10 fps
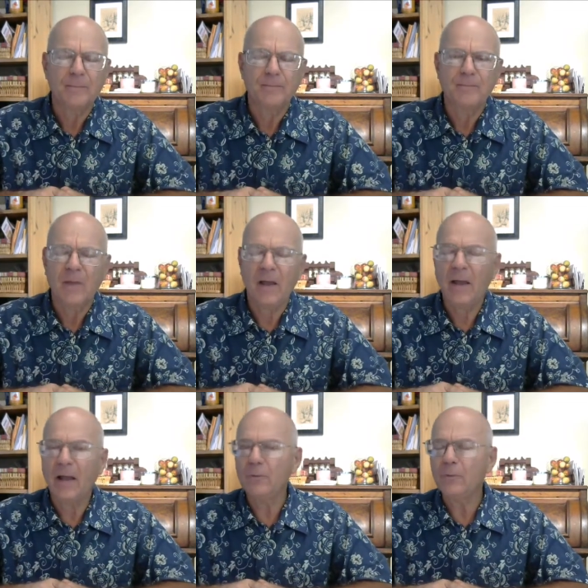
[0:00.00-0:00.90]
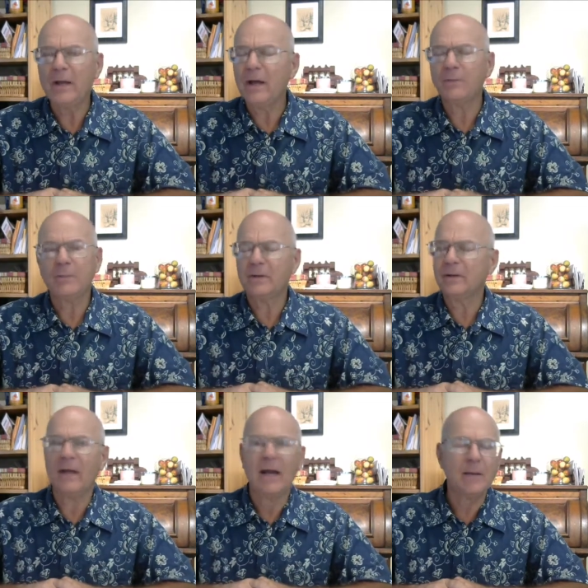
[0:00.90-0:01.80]
And we and
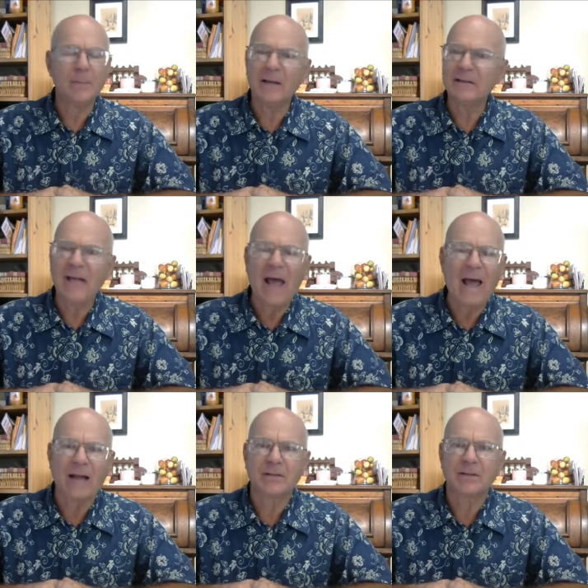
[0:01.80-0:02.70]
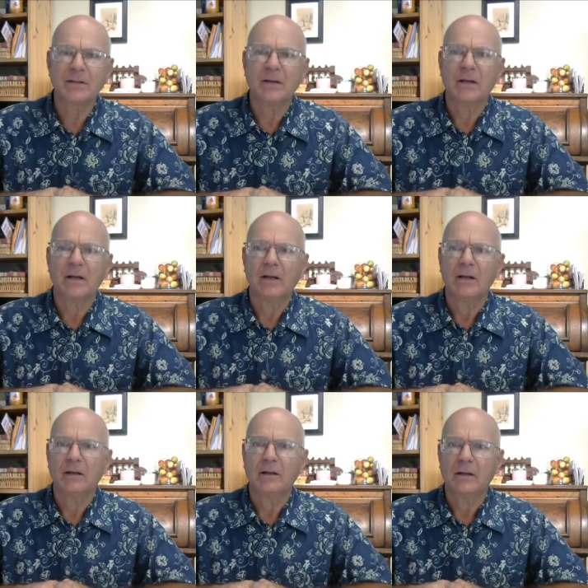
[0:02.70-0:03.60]
the enemy attacks.
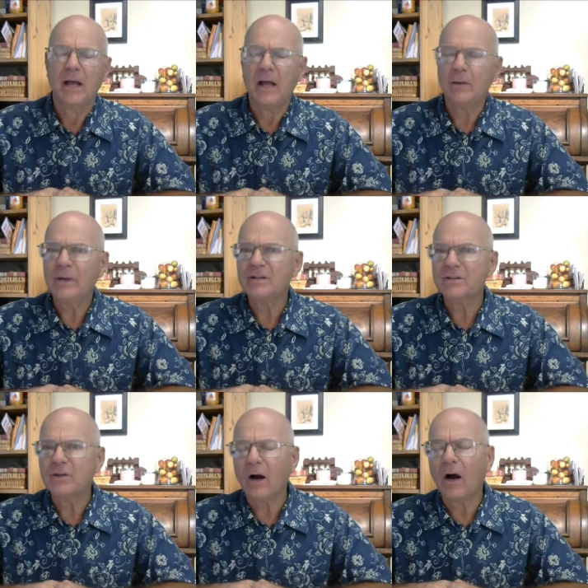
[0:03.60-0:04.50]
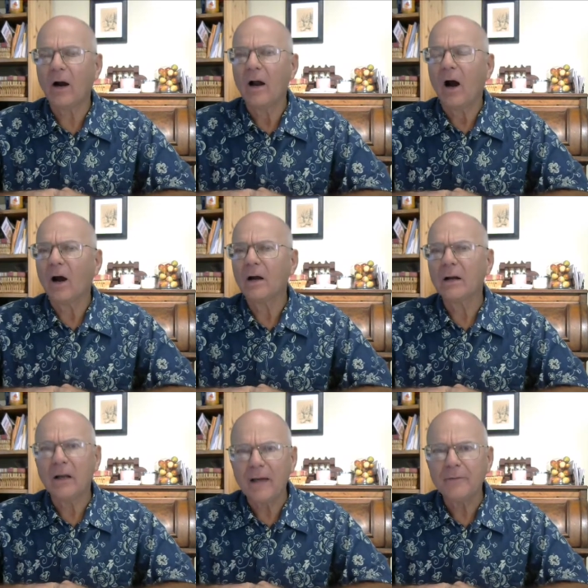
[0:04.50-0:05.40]
And we start our our
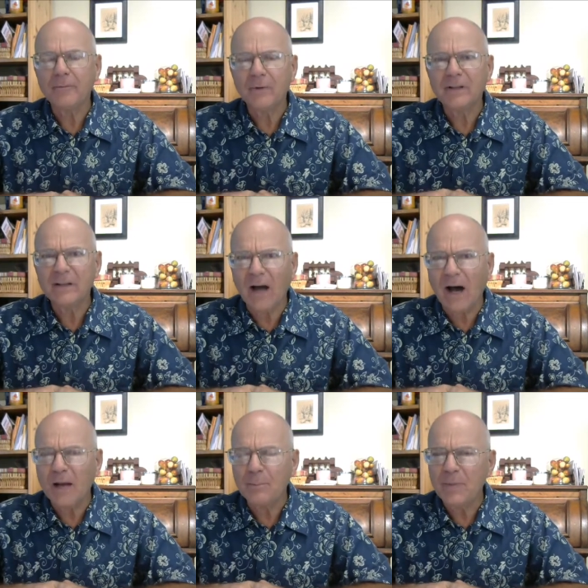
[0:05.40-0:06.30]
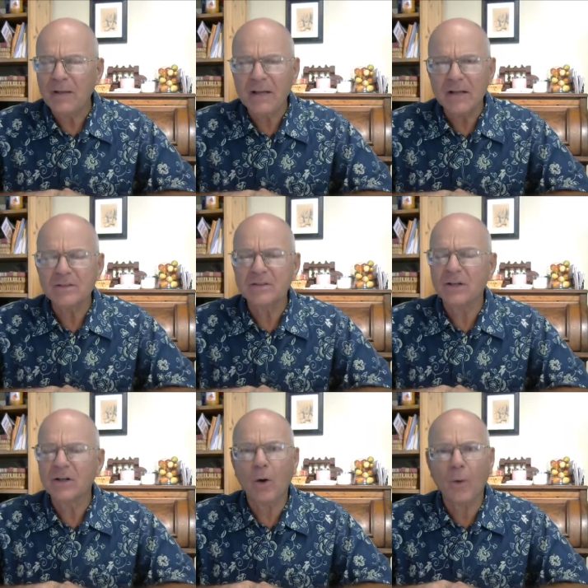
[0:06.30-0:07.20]
life with God begins to
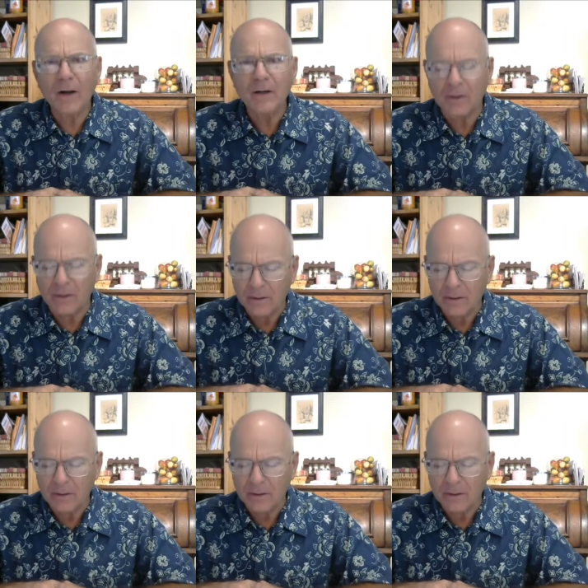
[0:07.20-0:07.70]
go under.